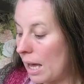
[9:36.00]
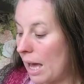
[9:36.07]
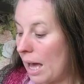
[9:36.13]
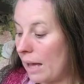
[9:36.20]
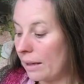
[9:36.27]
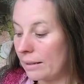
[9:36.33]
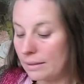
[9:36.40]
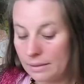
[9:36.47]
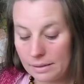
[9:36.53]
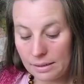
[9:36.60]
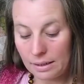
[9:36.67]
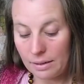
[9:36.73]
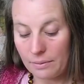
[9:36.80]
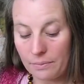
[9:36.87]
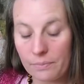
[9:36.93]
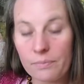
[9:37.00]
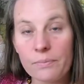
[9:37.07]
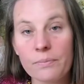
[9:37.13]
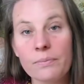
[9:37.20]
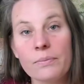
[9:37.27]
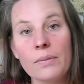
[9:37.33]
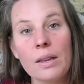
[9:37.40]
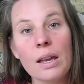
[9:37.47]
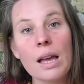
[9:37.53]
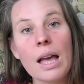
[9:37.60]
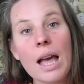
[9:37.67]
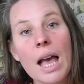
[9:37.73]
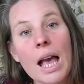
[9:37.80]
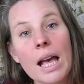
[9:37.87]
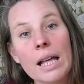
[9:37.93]
and
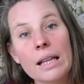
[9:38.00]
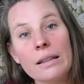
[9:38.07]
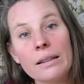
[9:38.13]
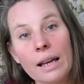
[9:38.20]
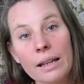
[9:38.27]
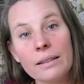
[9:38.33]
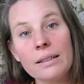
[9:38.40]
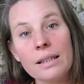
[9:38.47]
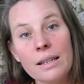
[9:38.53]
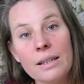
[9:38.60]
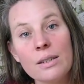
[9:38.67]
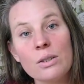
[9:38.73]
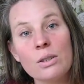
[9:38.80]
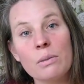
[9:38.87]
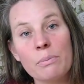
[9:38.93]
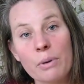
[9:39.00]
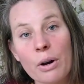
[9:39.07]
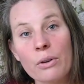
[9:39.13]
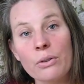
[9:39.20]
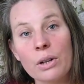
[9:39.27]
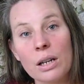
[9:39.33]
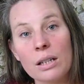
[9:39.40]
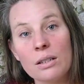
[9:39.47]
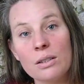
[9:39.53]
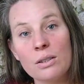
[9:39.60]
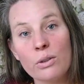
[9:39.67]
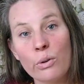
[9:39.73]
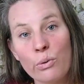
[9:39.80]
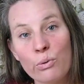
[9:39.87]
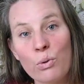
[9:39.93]
that is the progress
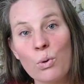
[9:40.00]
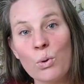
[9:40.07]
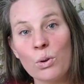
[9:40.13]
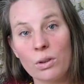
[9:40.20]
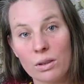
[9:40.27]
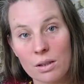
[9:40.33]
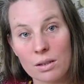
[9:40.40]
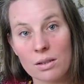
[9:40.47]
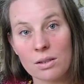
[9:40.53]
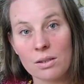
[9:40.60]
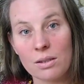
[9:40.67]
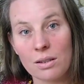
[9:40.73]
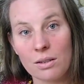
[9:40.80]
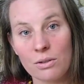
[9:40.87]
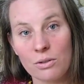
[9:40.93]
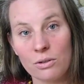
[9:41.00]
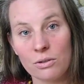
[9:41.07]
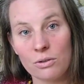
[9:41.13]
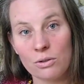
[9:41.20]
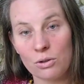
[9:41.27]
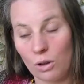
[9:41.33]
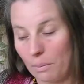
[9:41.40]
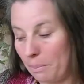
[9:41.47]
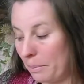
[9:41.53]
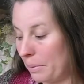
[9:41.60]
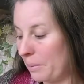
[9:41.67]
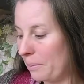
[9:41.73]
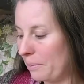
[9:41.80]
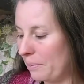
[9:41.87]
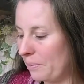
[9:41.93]
for this top.
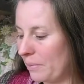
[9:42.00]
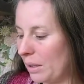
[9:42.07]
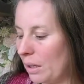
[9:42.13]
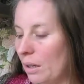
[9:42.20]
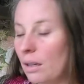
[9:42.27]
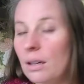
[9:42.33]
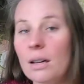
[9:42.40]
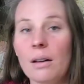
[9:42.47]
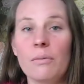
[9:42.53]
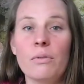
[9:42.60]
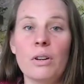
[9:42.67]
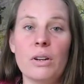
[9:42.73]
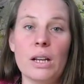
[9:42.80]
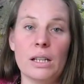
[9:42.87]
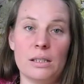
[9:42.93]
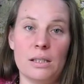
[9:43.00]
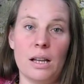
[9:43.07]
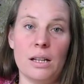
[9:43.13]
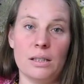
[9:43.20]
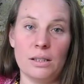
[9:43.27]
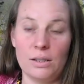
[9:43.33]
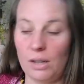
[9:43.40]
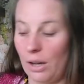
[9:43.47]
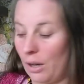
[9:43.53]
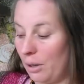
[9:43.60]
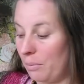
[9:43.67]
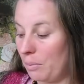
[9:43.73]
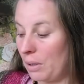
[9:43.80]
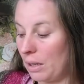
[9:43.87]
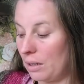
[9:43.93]
Very excited. I
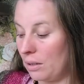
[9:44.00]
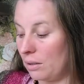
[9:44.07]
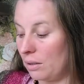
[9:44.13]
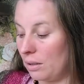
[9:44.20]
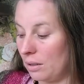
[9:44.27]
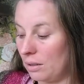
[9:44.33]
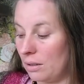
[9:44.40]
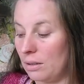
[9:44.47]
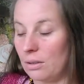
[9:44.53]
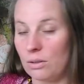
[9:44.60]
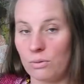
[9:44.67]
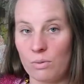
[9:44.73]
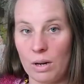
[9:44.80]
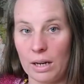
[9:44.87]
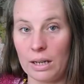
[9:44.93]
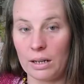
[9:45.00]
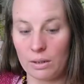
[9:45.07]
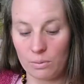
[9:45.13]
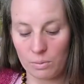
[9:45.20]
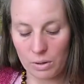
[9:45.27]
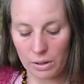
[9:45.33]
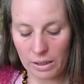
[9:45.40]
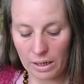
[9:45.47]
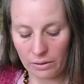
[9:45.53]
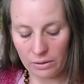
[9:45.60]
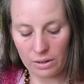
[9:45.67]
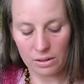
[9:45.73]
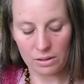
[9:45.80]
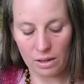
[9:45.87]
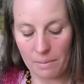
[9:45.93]
hope that it is really going to work out
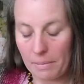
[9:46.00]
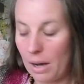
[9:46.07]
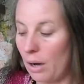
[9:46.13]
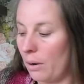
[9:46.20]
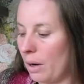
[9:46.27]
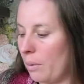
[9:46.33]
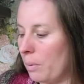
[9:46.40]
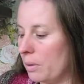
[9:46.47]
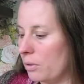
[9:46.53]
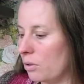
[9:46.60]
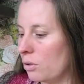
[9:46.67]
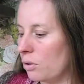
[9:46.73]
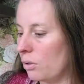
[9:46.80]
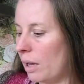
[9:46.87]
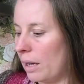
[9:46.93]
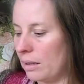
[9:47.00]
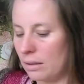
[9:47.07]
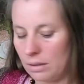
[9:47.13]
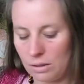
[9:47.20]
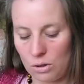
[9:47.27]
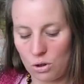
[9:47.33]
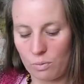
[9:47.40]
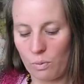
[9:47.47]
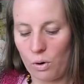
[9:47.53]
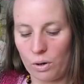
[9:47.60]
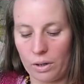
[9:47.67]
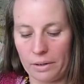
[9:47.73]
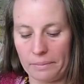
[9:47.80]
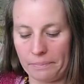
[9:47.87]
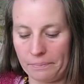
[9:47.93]
this time. Oh, I wanted to add a stitch
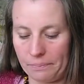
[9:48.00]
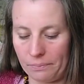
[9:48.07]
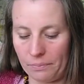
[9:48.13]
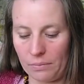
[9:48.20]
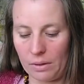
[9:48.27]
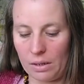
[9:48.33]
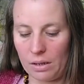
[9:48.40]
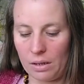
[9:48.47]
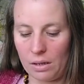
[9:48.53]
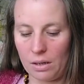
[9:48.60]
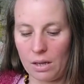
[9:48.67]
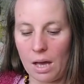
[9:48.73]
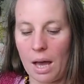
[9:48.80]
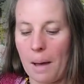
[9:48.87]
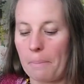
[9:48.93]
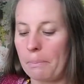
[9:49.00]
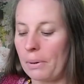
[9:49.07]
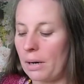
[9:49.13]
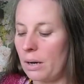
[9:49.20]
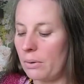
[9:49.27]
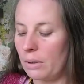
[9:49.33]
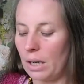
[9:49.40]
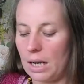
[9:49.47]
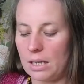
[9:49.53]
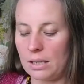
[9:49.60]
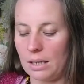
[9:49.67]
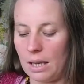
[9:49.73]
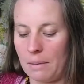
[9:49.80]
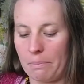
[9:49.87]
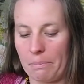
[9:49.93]
marker. A progress
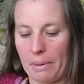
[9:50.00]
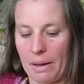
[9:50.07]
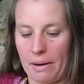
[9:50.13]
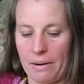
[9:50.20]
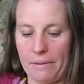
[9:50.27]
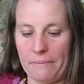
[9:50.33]
keeper.